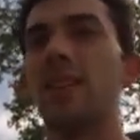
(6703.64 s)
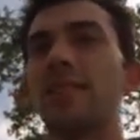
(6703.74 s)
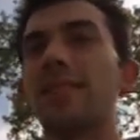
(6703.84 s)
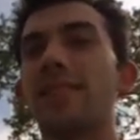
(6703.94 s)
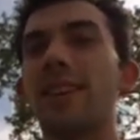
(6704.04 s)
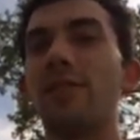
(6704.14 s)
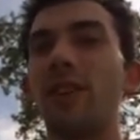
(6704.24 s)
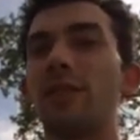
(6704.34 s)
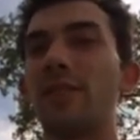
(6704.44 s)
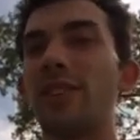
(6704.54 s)
It's only
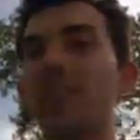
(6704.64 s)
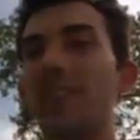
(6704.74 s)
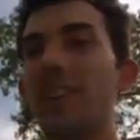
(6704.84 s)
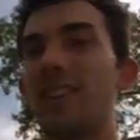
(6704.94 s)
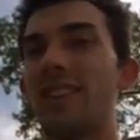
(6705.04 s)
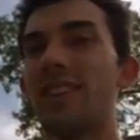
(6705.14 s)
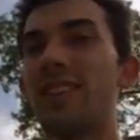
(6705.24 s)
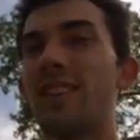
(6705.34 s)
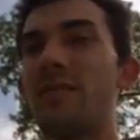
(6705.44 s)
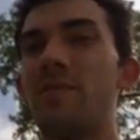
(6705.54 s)
75 degrees there?
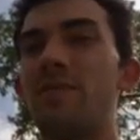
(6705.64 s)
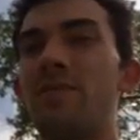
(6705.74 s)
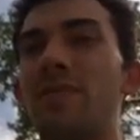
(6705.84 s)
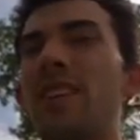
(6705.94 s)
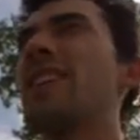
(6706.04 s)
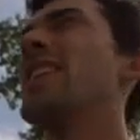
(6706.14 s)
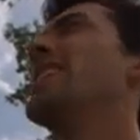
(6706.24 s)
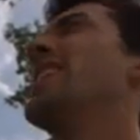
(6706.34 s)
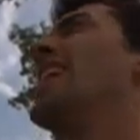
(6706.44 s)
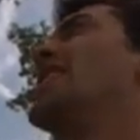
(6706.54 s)
Yeah, I